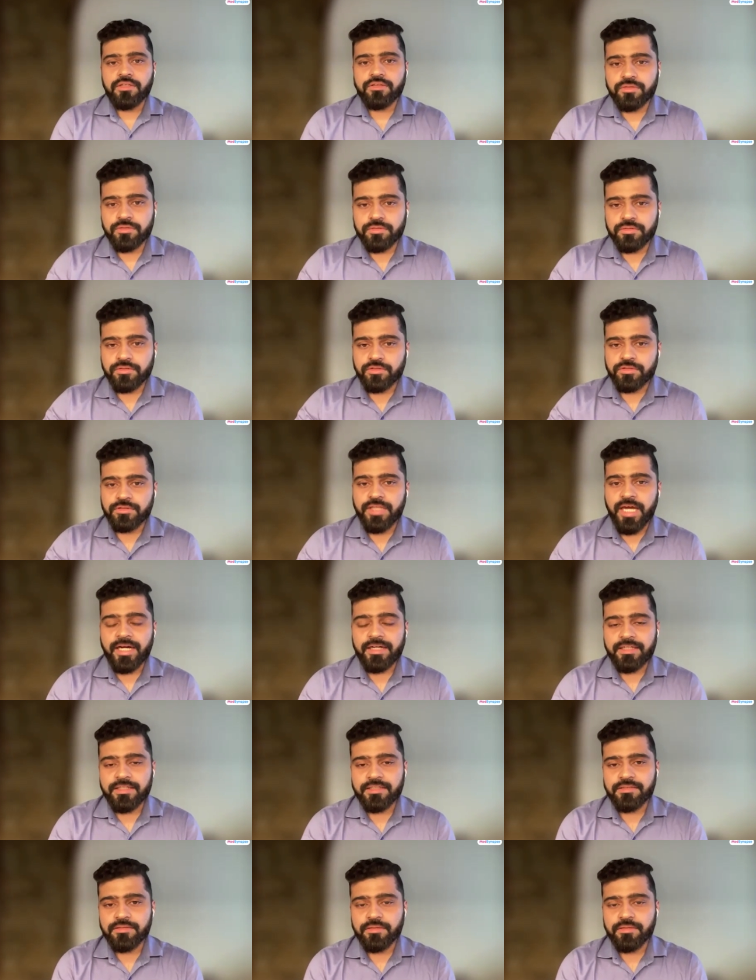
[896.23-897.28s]
So
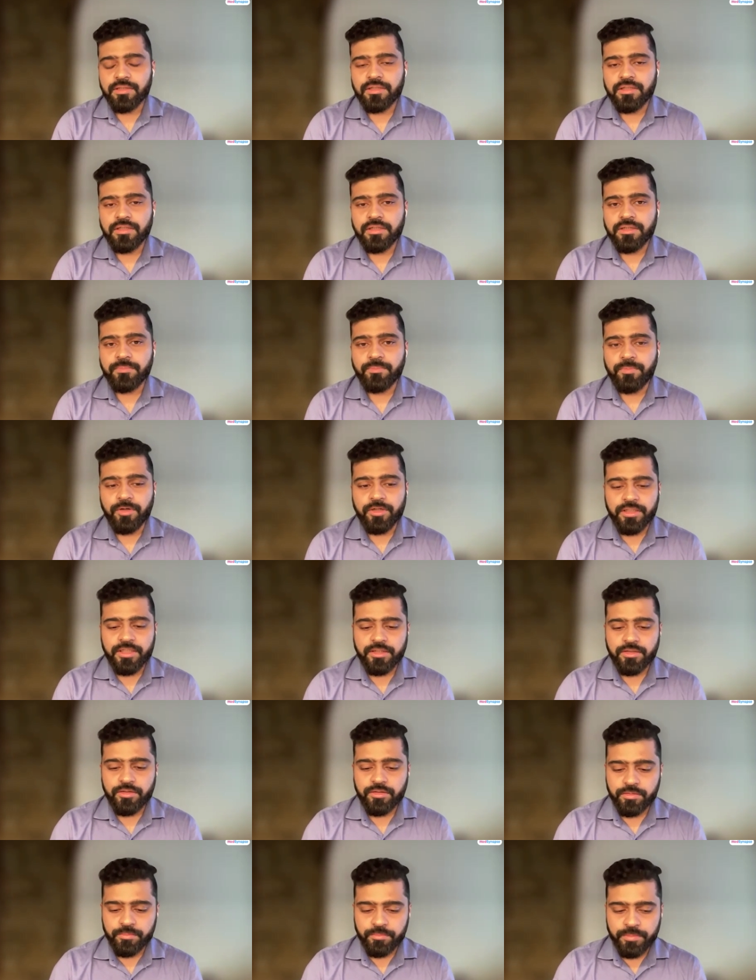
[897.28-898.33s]
that is
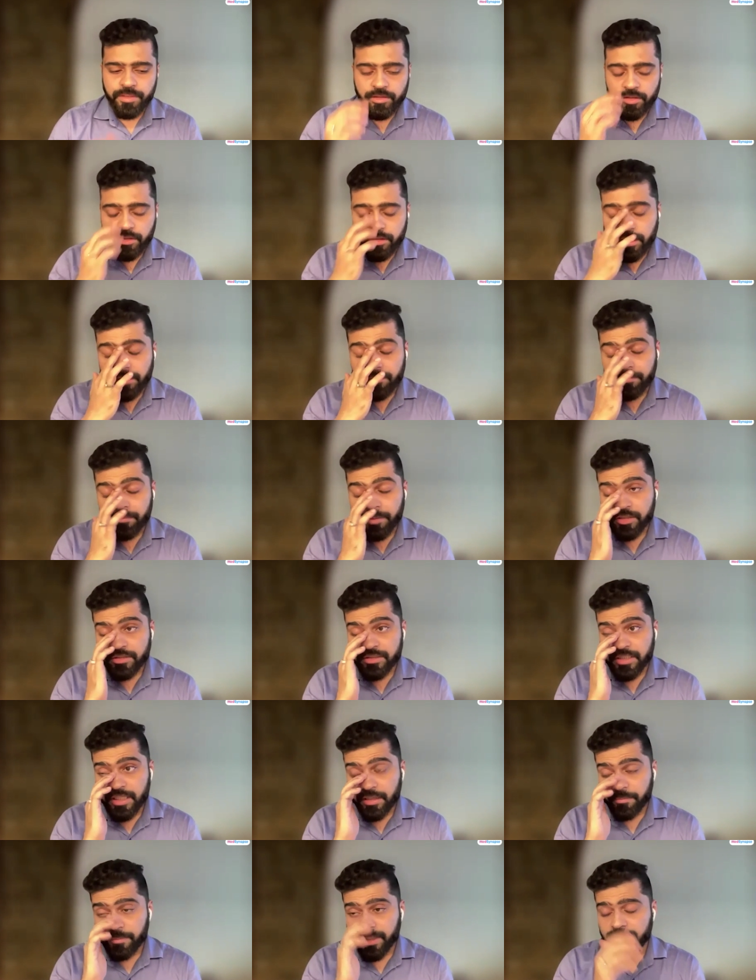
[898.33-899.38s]
important because
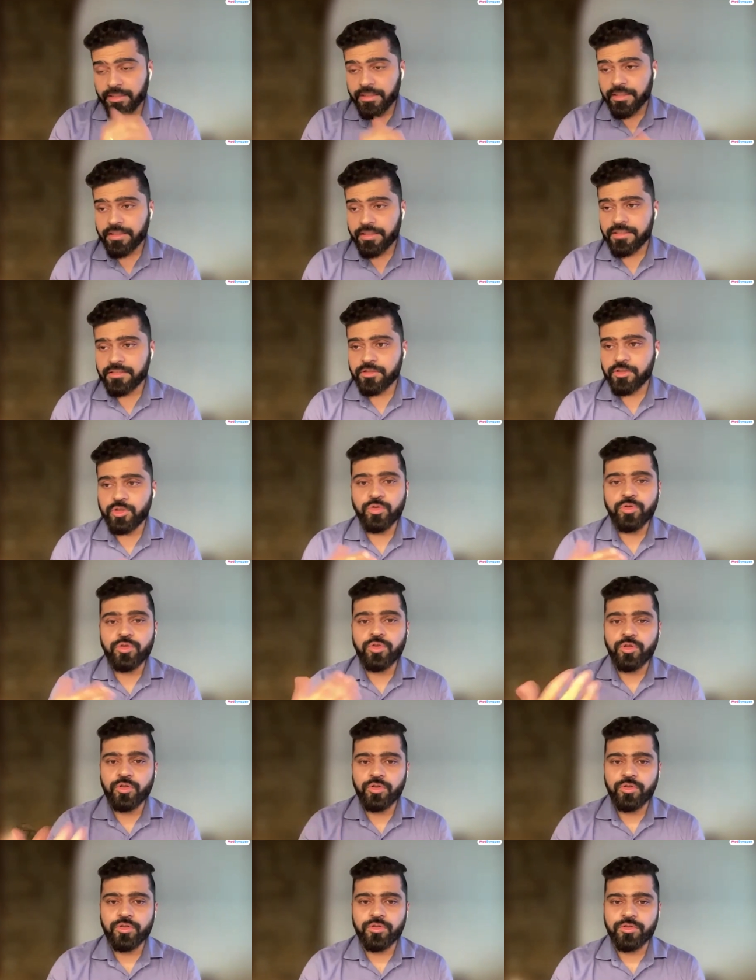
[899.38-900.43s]
there are many reasons. You
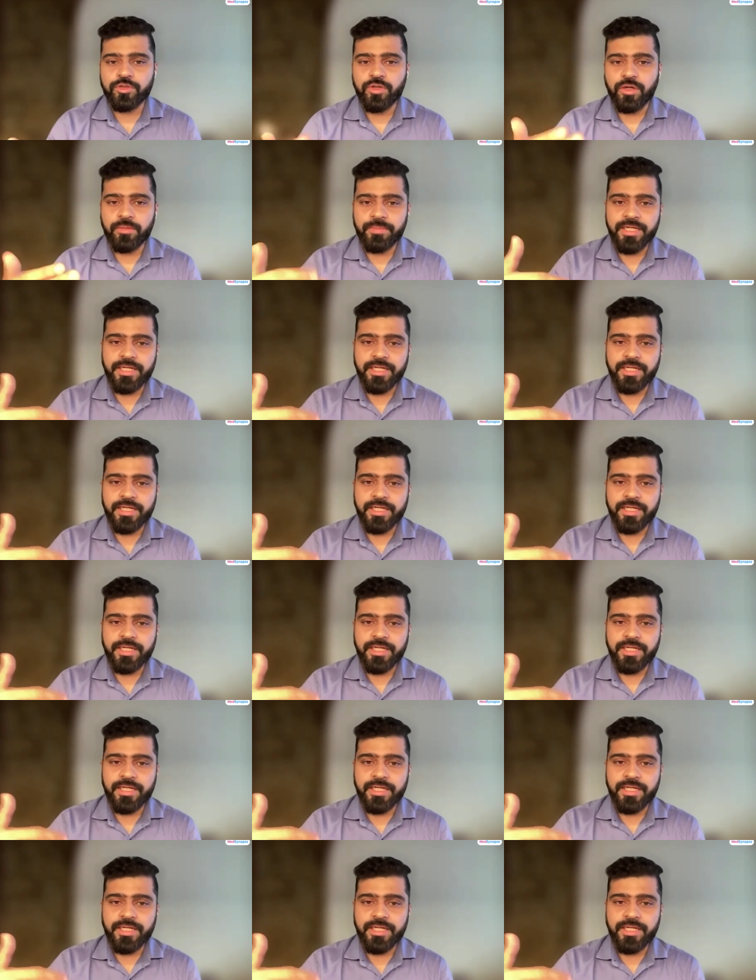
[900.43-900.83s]
don't know. You are